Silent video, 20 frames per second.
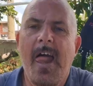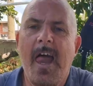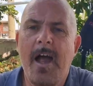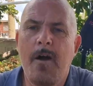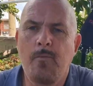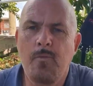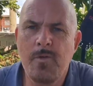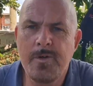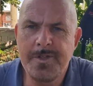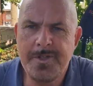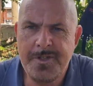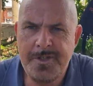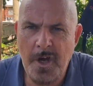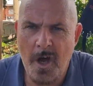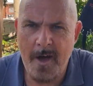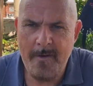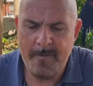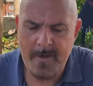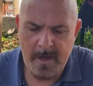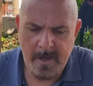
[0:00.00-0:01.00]
and was
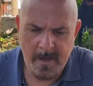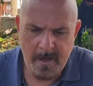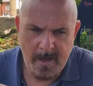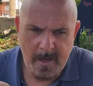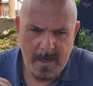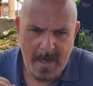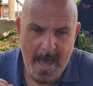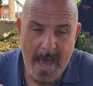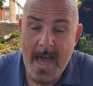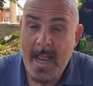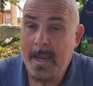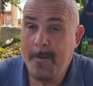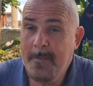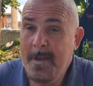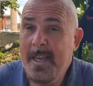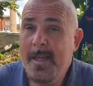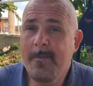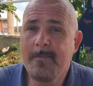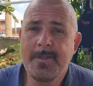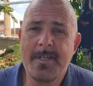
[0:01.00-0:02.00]
diving
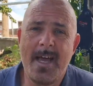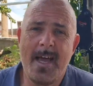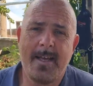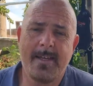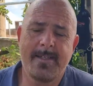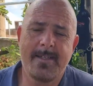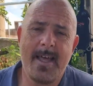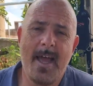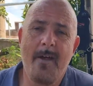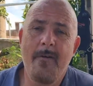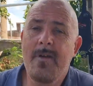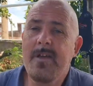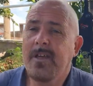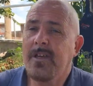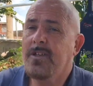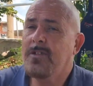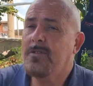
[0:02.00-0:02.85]
aluminium tanks there, it